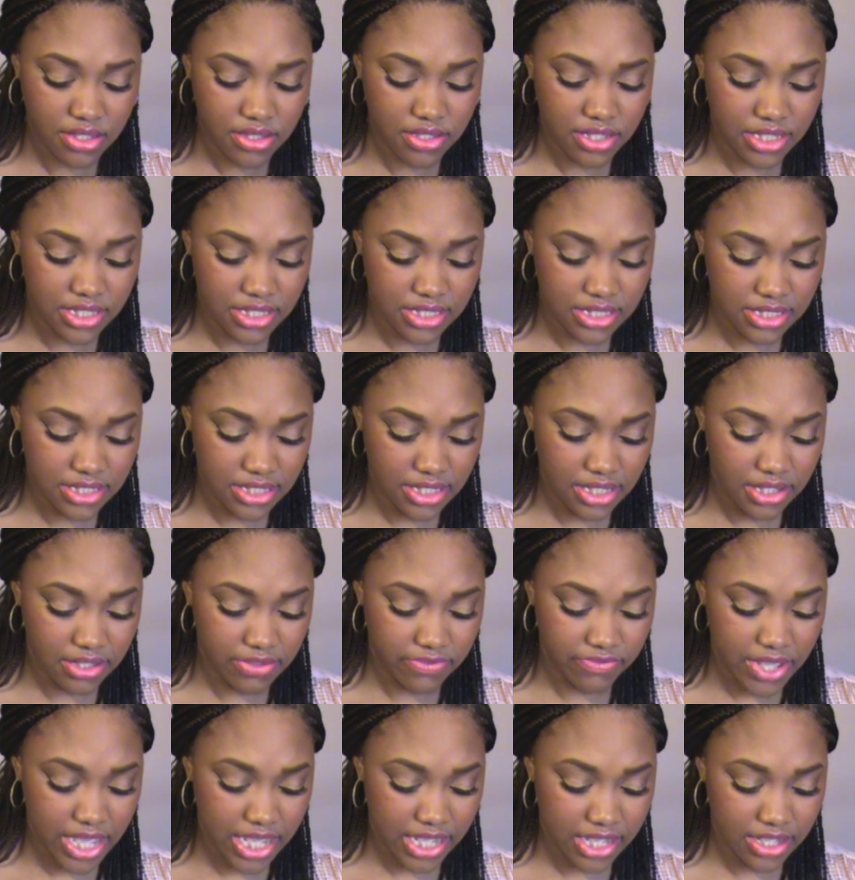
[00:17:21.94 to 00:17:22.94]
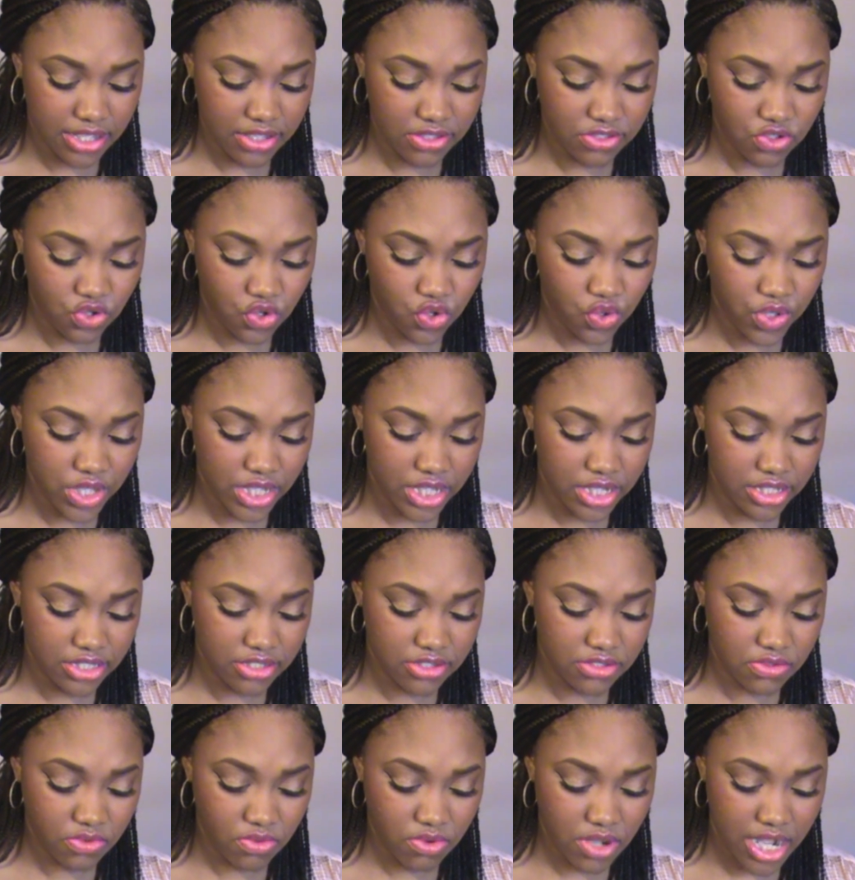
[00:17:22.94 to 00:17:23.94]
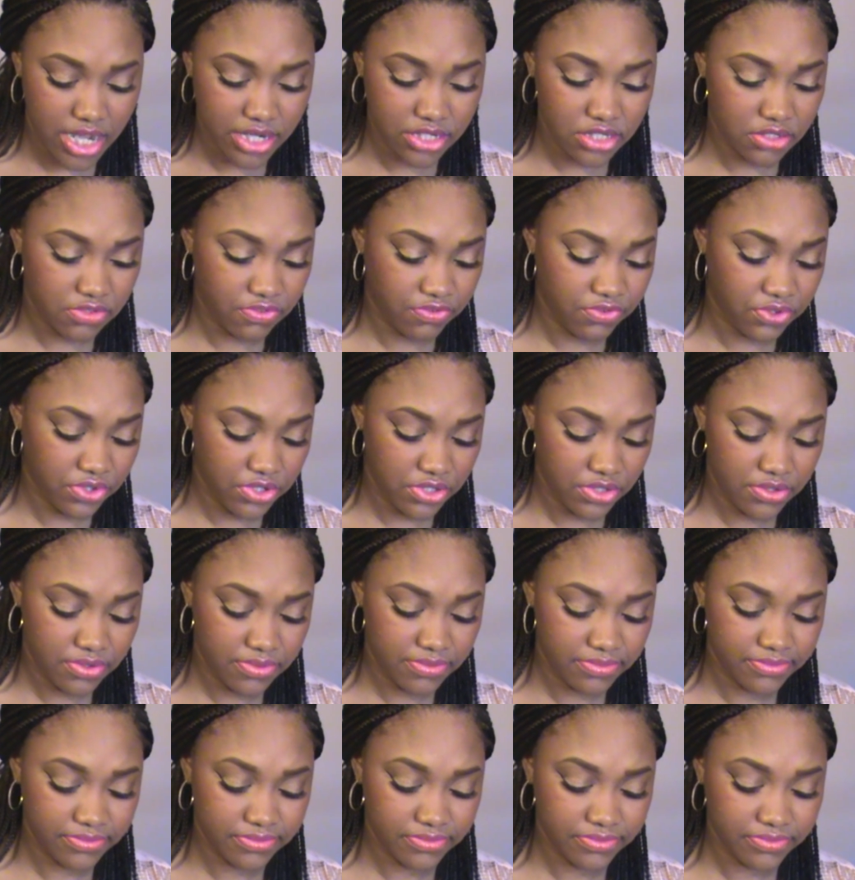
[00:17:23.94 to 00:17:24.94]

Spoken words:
let's see if I can quickly swatch for you.